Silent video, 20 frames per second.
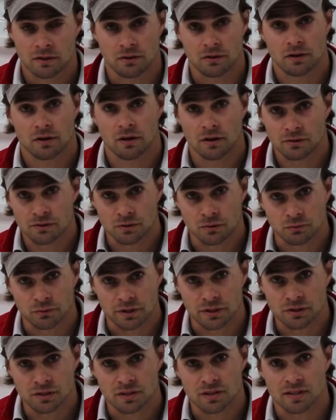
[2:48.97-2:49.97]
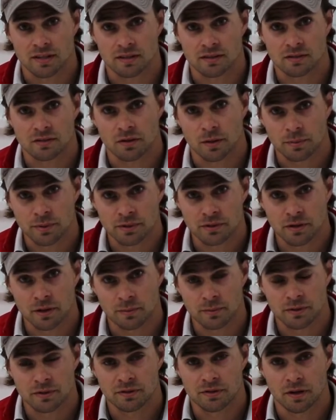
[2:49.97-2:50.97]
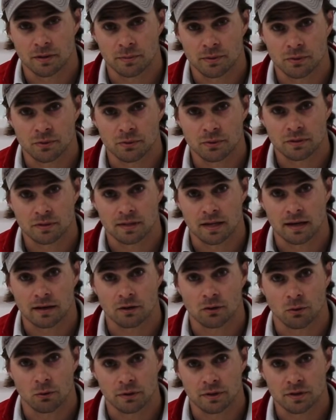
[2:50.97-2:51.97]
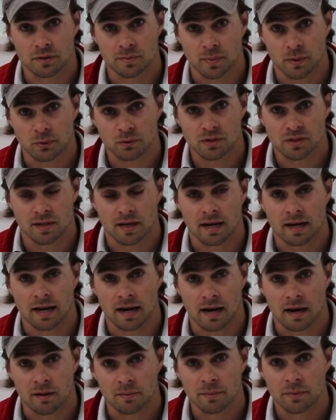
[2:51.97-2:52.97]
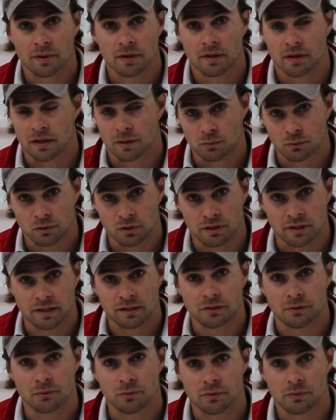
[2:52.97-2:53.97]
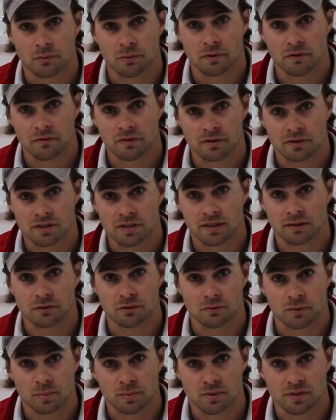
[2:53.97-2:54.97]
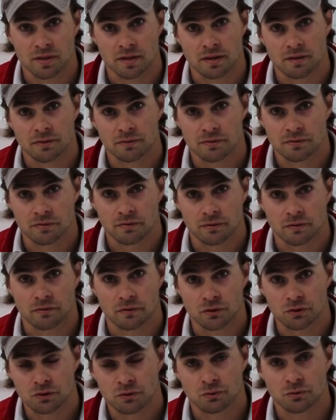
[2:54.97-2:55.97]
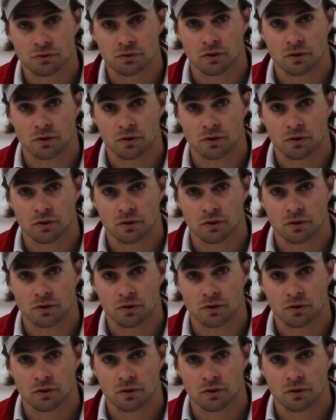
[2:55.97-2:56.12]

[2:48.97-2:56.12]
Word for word: You can also reach us at www.gordysboats.com and we'll connect you with one of our sales representatives for a virtual